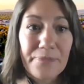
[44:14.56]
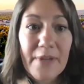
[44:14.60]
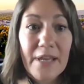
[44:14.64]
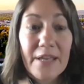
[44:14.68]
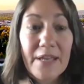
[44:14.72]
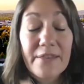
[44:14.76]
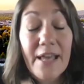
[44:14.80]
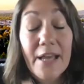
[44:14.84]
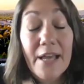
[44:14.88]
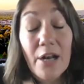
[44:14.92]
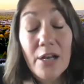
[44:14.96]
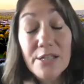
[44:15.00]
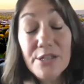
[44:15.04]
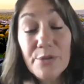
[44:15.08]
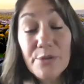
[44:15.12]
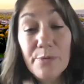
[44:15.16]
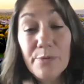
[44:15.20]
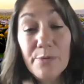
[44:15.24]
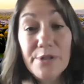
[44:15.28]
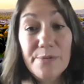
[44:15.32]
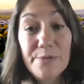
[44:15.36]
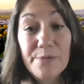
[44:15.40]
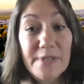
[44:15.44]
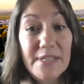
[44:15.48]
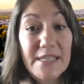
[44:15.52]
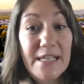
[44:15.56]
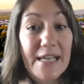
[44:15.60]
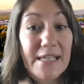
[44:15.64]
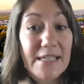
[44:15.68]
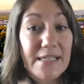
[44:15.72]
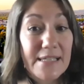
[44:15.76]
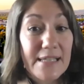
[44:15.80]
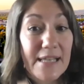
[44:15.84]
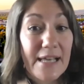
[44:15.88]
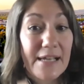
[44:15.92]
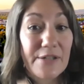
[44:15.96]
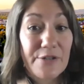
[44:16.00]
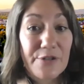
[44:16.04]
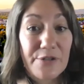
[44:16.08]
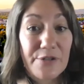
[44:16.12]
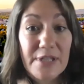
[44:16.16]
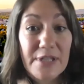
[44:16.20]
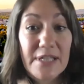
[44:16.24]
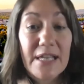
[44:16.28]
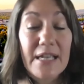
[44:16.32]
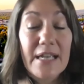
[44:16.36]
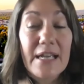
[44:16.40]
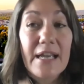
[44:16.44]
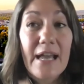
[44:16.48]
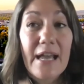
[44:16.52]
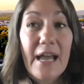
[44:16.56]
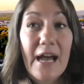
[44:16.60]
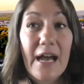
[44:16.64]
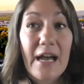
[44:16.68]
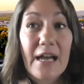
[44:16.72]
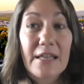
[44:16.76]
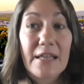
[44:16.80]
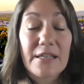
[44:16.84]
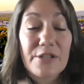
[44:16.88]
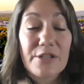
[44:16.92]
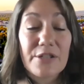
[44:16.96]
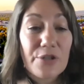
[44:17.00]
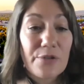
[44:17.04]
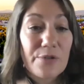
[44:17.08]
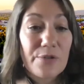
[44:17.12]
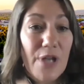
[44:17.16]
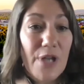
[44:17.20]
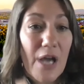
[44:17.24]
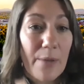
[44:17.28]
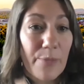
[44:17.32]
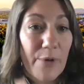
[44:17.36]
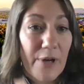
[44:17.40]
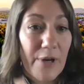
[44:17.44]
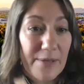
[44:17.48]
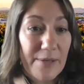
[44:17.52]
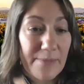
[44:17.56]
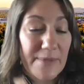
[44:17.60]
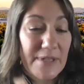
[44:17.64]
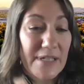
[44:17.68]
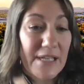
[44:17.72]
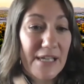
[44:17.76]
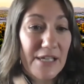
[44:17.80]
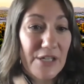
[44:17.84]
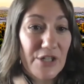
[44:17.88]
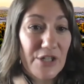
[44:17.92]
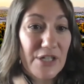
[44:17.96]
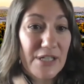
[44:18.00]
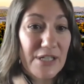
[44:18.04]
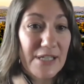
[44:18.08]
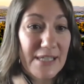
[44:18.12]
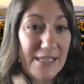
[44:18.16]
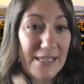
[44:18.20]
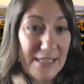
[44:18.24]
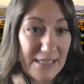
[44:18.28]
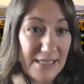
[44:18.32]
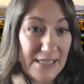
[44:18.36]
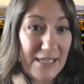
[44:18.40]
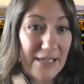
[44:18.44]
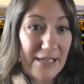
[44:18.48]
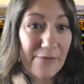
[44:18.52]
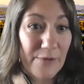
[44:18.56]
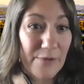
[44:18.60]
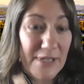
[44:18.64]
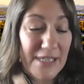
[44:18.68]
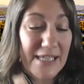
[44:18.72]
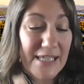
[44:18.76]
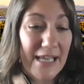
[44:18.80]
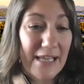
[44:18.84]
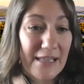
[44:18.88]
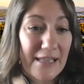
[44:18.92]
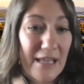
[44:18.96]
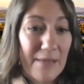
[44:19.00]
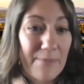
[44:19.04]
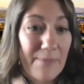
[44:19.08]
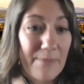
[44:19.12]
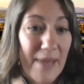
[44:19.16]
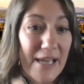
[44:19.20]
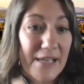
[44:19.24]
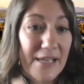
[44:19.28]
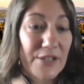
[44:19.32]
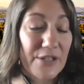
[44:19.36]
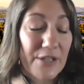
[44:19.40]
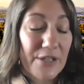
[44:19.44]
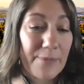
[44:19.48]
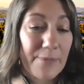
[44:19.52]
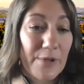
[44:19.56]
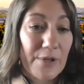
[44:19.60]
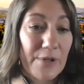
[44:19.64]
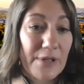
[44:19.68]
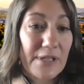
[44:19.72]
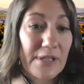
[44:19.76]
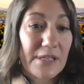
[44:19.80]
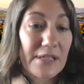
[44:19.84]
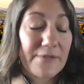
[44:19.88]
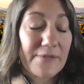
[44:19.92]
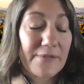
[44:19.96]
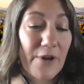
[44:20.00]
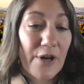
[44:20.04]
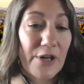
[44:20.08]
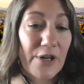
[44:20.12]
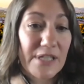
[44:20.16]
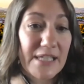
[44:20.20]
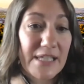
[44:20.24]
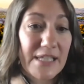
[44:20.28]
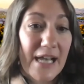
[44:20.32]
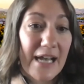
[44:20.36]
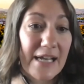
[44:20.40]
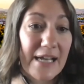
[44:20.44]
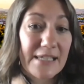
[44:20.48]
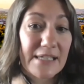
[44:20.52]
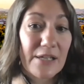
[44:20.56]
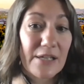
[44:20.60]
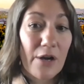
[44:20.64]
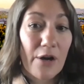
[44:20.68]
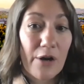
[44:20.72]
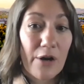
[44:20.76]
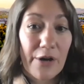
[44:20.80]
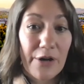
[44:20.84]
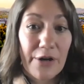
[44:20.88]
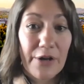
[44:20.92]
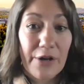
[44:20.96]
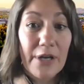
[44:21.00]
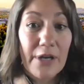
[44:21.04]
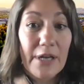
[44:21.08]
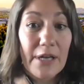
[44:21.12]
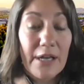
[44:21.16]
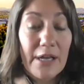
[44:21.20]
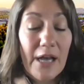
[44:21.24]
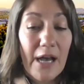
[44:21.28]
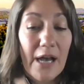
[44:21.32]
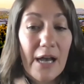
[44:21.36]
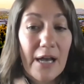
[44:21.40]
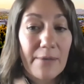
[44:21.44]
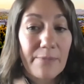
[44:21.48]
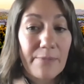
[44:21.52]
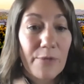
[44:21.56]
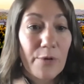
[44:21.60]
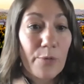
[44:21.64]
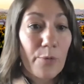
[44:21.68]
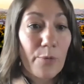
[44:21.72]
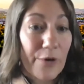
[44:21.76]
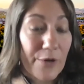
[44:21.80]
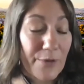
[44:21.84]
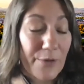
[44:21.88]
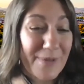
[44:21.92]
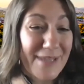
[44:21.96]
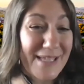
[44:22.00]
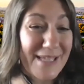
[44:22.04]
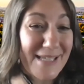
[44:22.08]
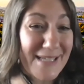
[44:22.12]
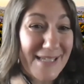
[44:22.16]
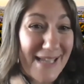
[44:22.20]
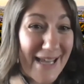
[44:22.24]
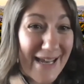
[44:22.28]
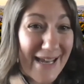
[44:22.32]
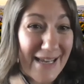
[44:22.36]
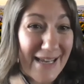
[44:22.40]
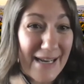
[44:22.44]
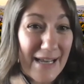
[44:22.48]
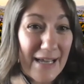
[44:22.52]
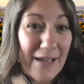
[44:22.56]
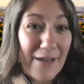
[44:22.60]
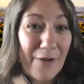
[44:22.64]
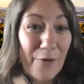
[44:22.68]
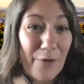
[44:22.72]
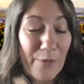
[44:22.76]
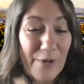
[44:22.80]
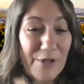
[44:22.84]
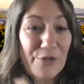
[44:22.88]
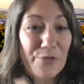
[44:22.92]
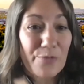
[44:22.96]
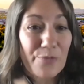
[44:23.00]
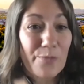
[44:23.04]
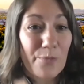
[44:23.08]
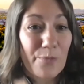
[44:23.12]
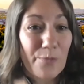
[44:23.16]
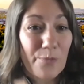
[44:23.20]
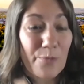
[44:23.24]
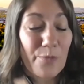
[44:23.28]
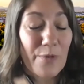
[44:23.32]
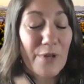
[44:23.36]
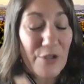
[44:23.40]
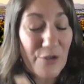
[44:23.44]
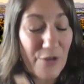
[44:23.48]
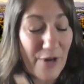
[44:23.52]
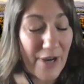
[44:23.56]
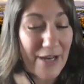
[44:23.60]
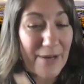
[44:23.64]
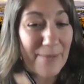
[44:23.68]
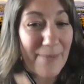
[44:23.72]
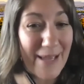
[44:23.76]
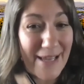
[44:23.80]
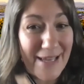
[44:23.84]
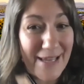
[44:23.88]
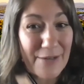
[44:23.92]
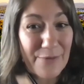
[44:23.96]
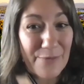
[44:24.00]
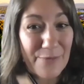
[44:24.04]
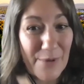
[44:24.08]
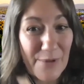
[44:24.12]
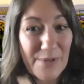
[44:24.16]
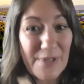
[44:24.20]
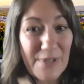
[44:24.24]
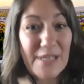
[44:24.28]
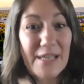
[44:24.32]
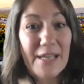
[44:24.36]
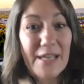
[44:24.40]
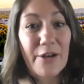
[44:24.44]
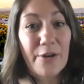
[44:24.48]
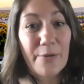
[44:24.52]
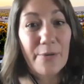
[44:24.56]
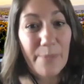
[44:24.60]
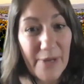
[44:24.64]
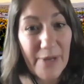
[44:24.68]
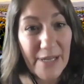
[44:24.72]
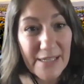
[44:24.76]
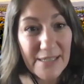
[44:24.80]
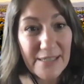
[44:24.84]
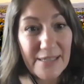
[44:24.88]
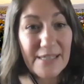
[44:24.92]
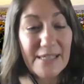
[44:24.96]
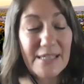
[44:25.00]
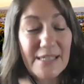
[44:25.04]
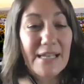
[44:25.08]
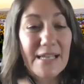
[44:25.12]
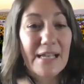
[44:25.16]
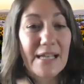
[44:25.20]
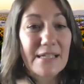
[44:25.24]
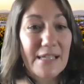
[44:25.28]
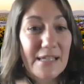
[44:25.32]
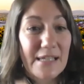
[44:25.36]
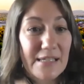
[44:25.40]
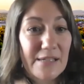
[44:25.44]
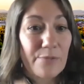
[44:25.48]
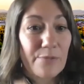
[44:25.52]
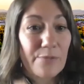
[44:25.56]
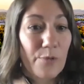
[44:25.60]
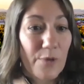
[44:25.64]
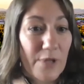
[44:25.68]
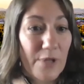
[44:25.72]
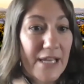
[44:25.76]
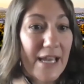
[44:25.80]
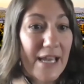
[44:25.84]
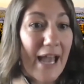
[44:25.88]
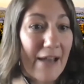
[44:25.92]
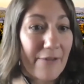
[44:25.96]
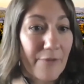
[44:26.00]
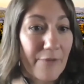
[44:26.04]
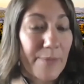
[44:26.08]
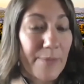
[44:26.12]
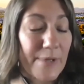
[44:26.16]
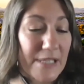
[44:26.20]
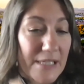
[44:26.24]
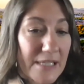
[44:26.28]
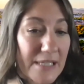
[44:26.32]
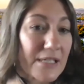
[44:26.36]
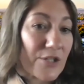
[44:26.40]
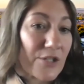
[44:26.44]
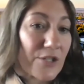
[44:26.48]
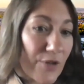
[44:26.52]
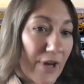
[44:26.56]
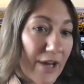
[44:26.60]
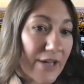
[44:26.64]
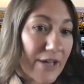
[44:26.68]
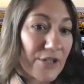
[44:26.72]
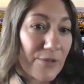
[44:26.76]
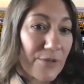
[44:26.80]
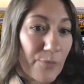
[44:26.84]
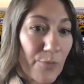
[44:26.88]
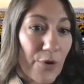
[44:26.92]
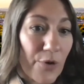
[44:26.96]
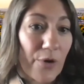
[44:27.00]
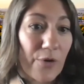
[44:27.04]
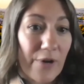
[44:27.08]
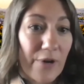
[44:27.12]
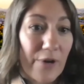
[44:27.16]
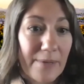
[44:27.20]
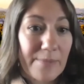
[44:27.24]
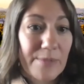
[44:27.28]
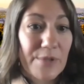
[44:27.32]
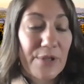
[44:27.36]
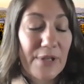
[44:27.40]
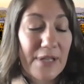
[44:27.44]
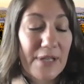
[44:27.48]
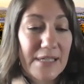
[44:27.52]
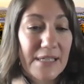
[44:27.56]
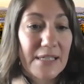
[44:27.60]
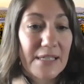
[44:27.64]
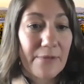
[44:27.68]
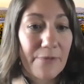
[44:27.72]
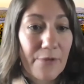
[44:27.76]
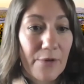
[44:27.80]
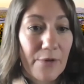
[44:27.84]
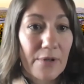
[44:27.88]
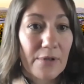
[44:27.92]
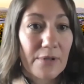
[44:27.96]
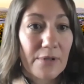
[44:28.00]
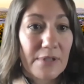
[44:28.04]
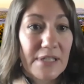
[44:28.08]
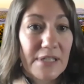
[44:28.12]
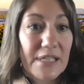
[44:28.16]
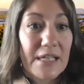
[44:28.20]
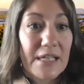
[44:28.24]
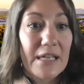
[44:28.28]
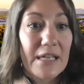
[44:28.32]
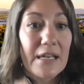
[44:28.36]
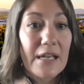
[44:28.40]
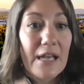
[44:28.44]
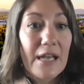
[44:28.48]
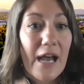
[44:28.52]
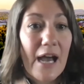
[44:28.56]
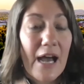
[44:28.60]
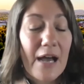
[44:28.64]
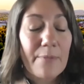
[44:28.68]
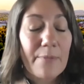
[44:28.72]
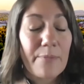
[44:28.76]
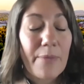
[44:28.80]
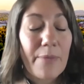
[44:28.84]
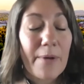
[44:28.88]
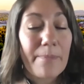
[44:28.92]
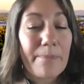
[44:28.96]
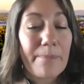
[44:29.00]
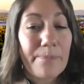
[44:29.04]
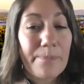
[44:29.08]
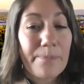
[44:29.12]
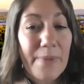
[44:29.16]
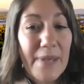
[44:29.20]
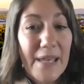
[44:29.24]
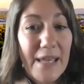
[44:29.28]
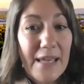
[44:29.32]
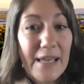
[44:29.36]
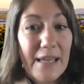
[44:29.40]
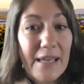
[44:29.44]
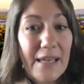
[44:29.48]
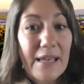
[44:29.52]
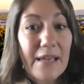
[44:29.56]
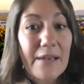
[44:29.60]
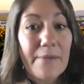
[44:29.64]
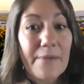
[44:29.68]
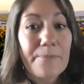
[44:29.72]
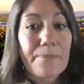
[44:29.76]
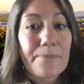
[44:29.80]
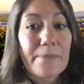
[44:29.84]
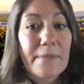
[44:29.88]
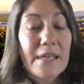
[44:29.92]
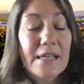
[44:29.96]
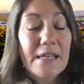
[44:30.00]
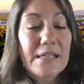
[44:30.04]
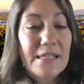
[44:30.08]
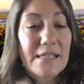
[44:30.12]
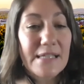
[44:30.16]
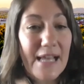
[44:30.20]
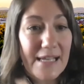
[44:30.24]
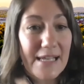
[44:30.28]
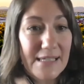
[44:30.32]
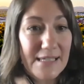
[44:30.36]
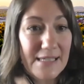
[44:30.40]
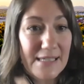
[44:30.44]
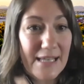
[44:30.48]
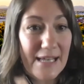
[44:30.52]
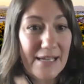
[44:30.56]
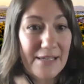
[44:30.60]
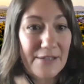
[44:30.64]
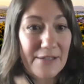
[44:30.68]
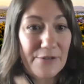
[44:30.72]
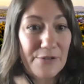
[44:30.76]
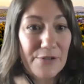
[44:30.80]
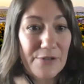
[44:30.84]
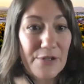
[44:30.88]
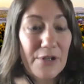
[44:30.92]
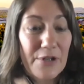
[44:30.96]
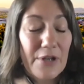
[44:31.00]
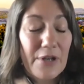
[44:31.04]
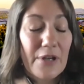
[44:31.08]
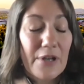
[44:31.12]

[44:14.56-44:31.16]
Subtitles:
That also works with site selectors. The two top recommendations that Steve was saying they make to communities of our size are the work with the state, which we try to make inroads there, but the state doesn't really have a business attraction program, so that's difficult. But B, site selectors.